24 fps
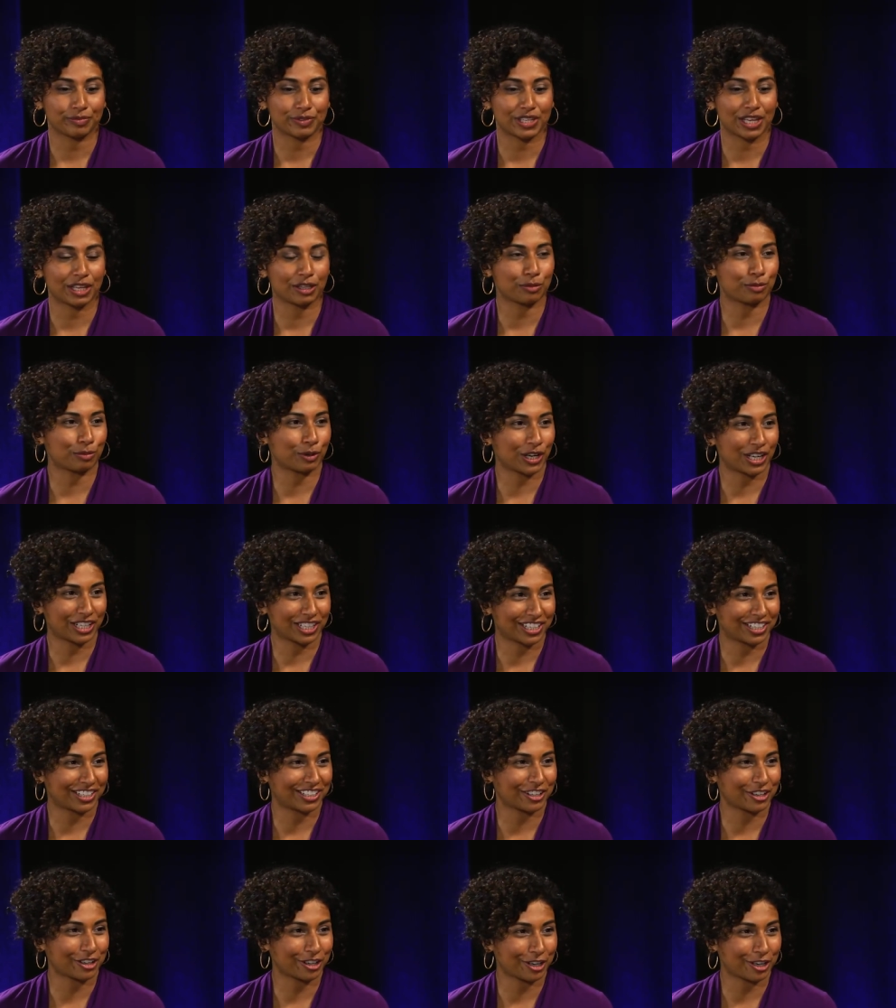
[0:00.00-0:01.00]

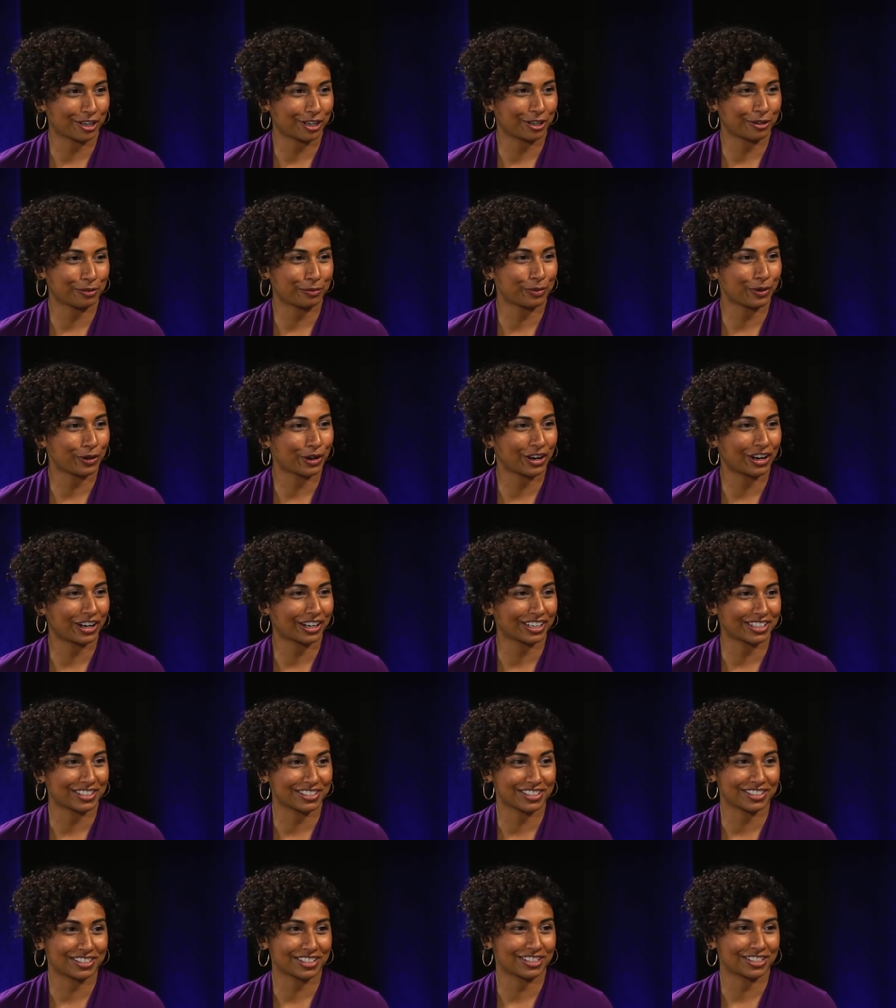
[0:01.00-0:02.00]
Celebrated her work,
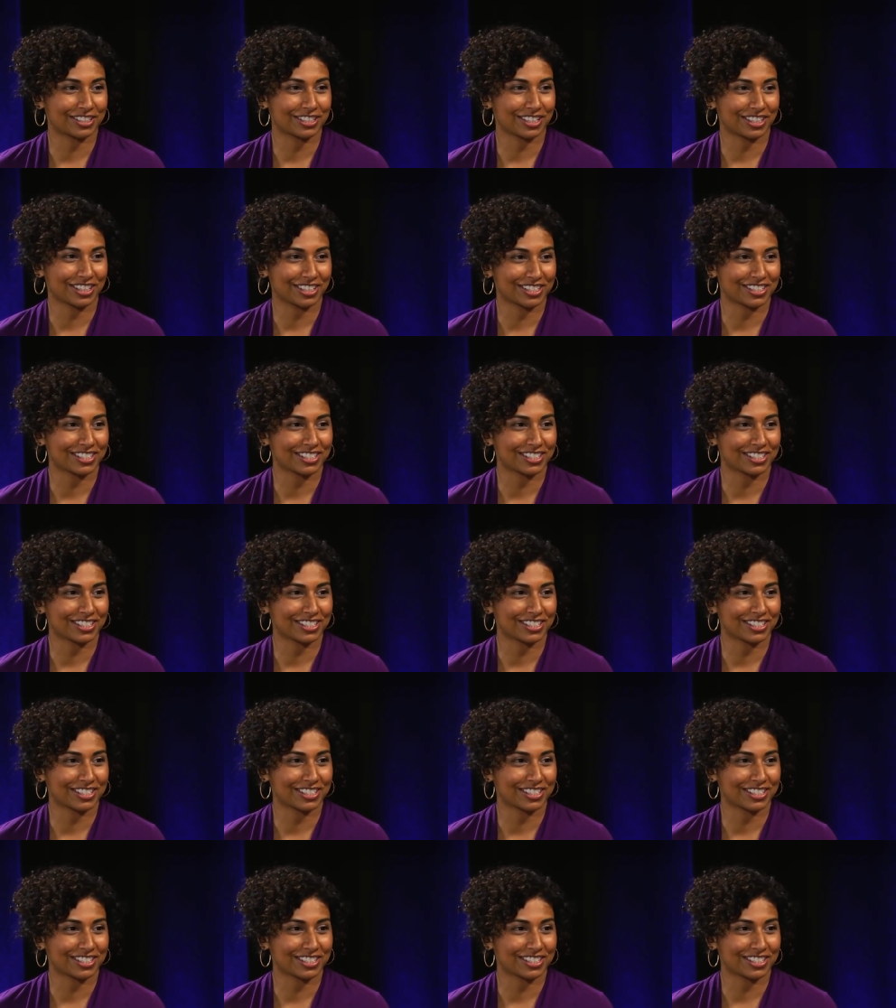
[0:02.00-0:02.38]
and still to